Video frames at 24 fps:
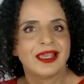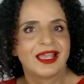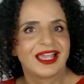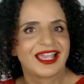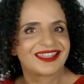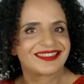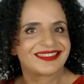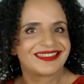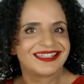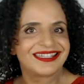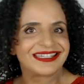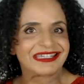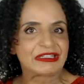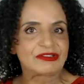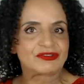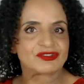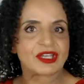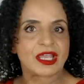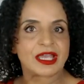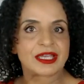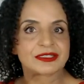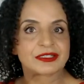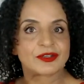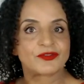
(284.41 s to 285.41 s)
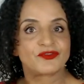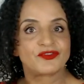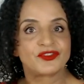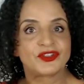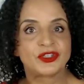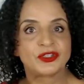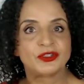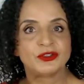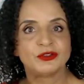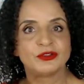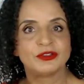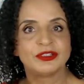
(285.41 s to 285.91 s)
I think, if she had a
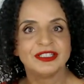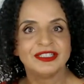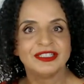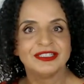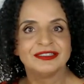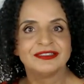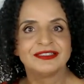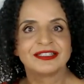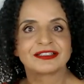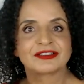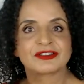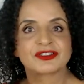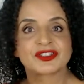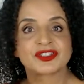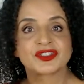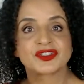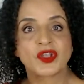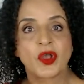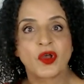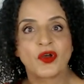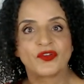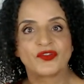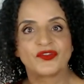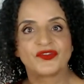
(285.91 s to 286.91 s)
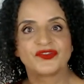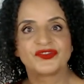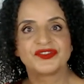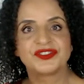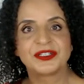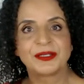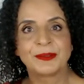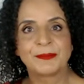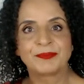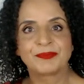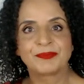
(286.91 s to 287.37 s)
few little soft